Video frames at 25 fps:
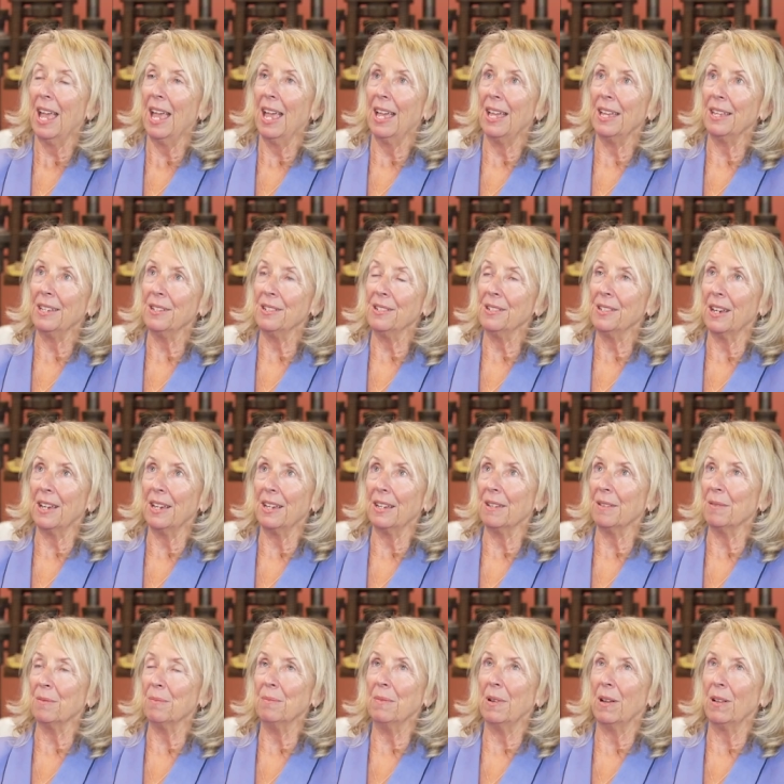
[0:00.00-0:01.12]
And
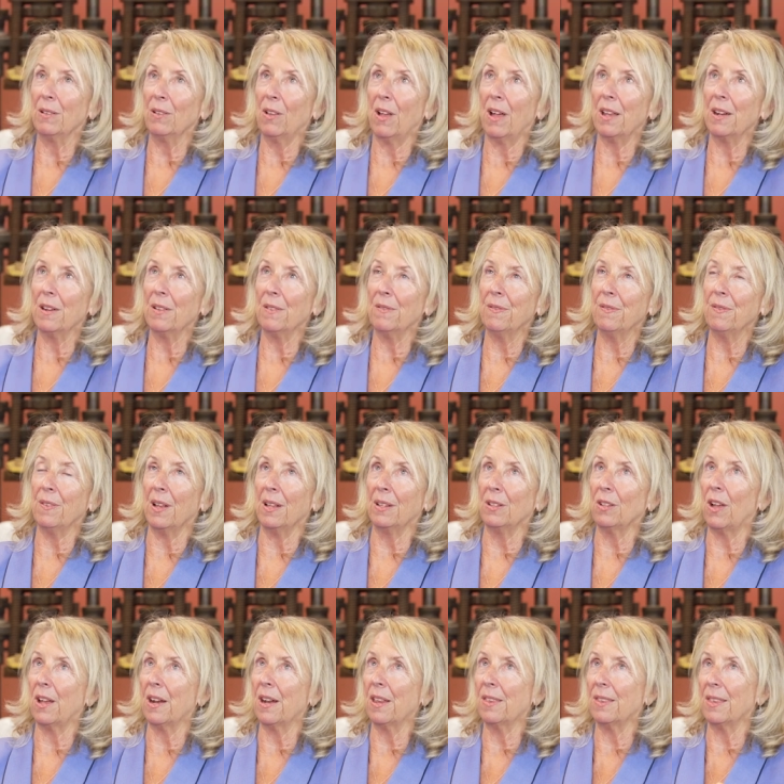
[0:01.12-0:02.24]
uh, a lot of a
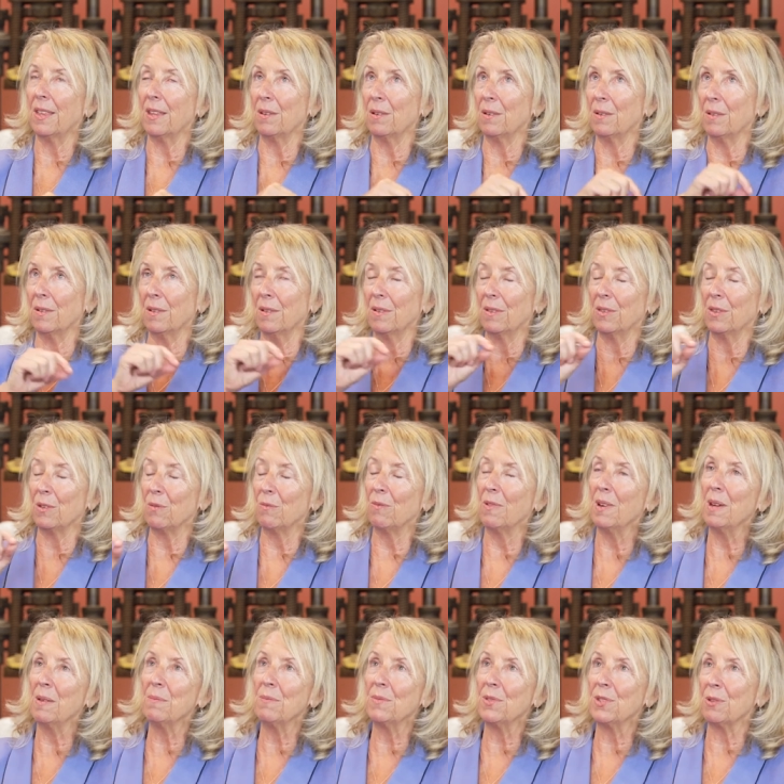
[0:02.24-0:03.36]
lot of the, the
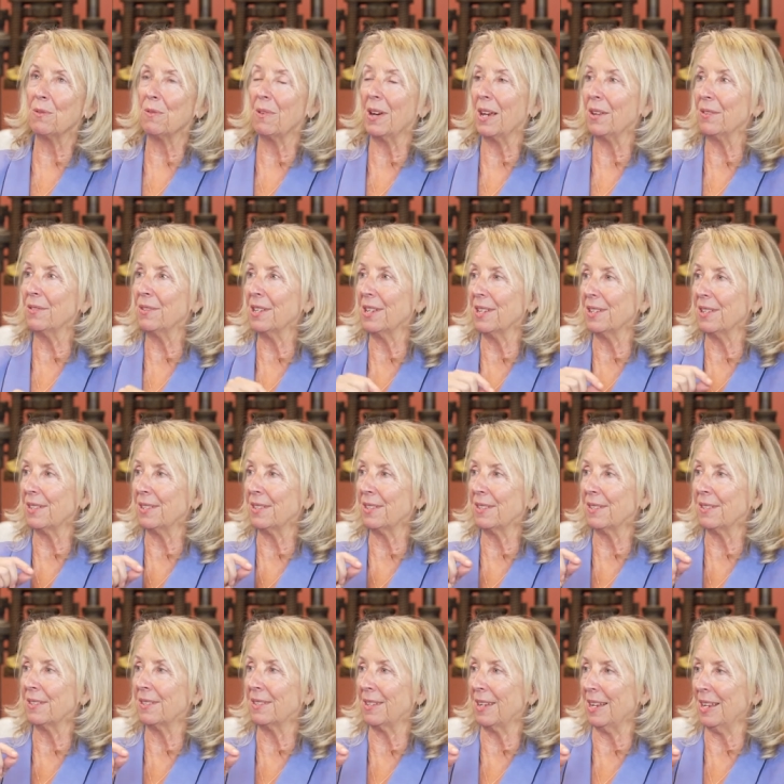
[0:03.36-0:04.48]
rims around his
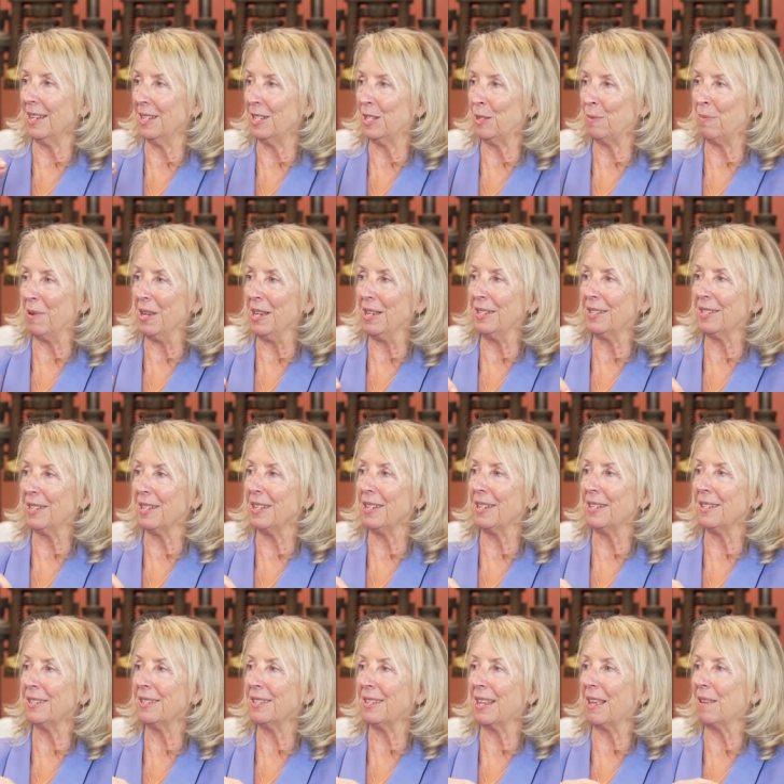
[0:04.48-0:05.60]
his
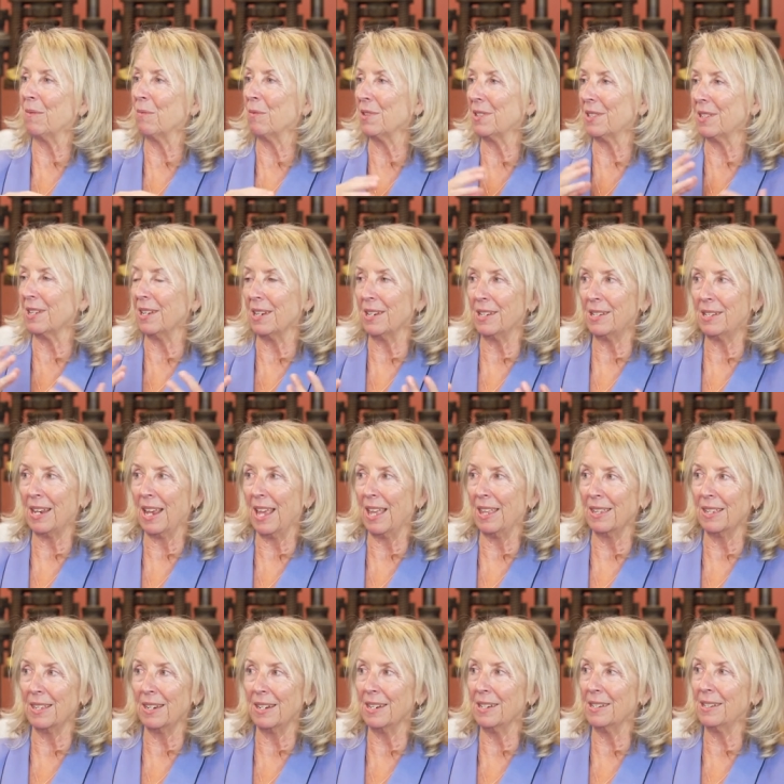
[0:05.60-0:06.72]
pieces that is an
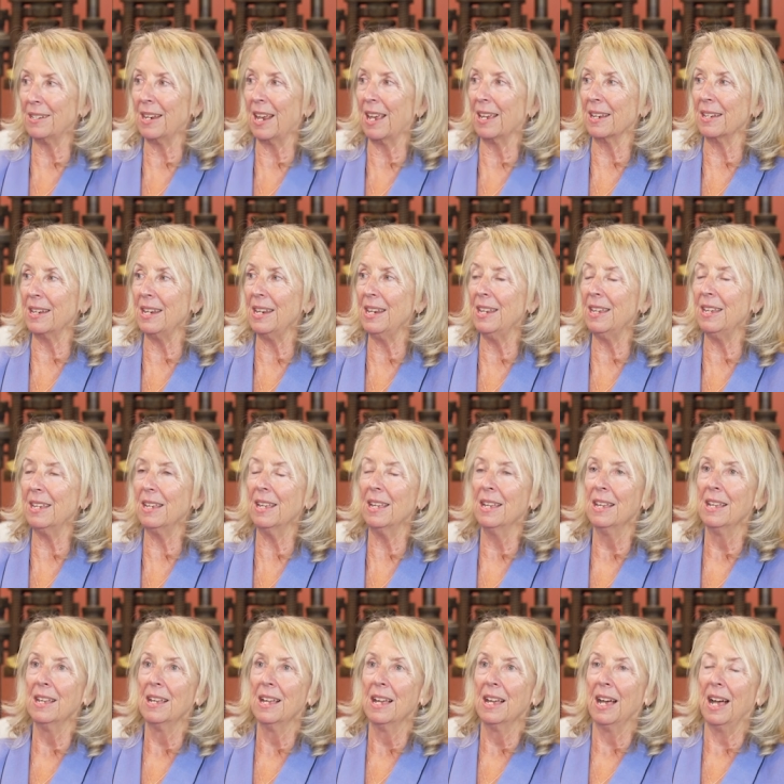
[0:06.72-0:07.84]
Italian technique.
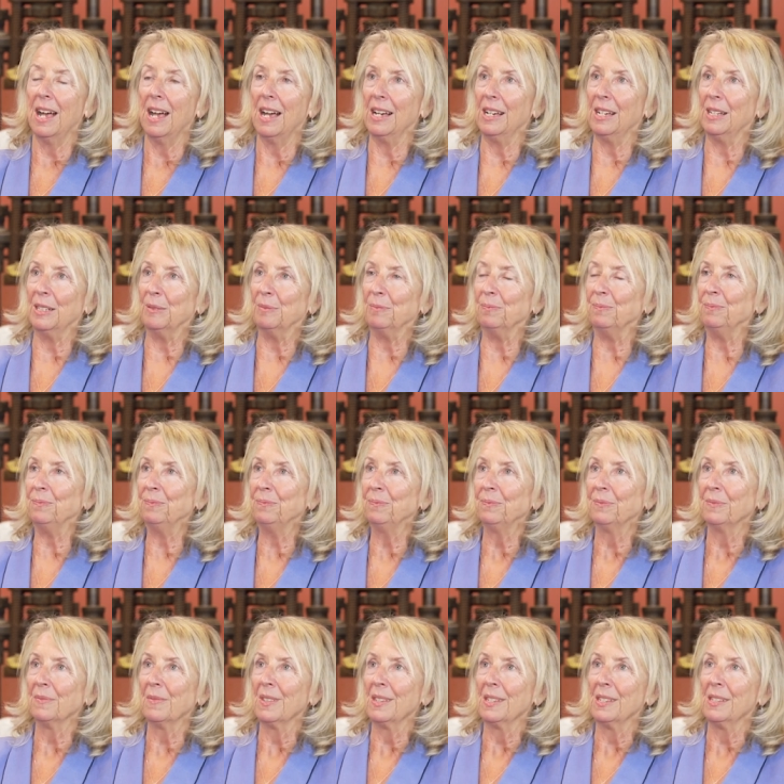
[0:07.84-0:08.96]
Right. Um,
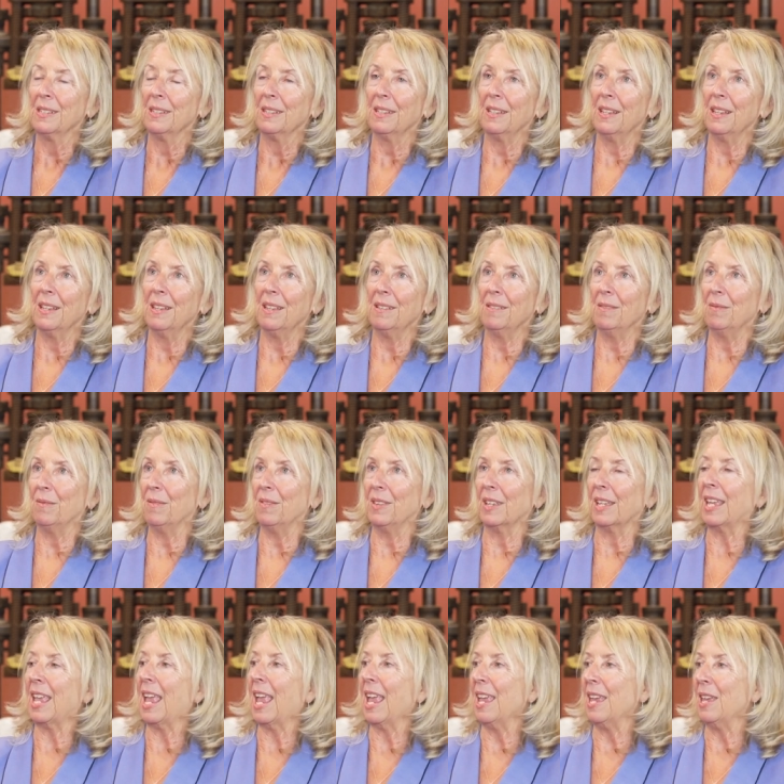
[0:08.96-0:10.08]
the
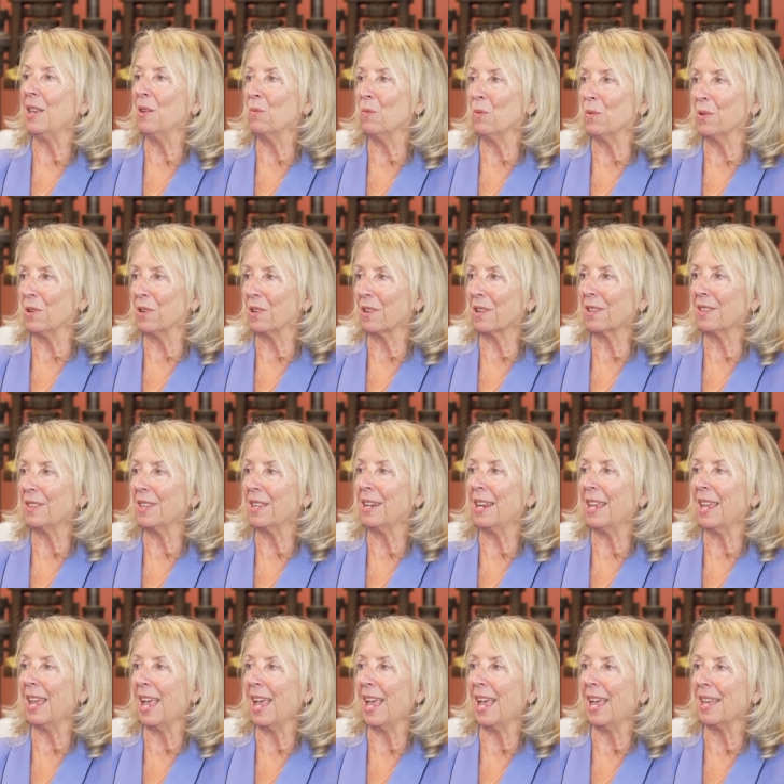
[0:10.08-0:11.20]
cane work that
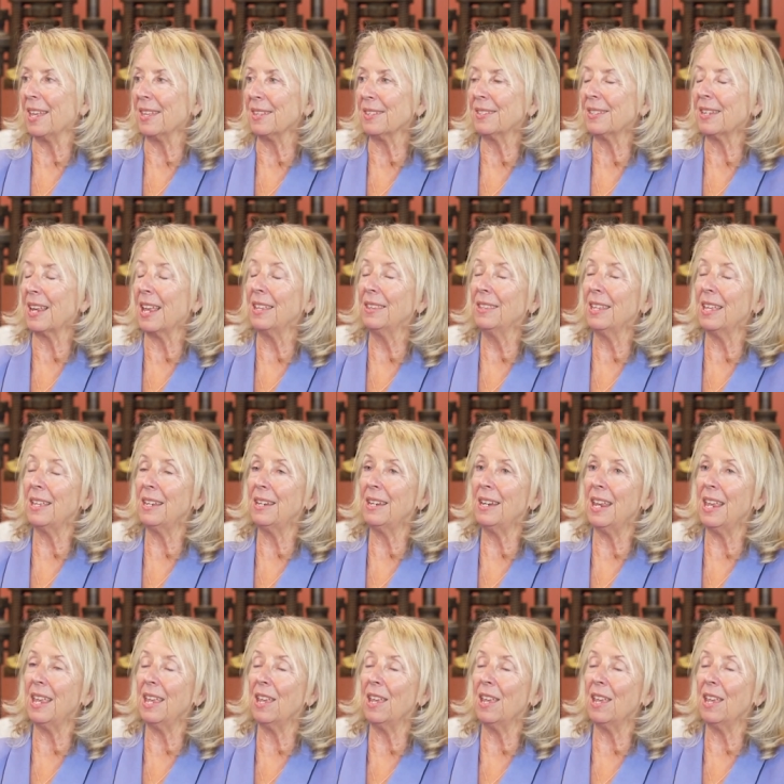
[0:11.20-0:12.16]
he has. And then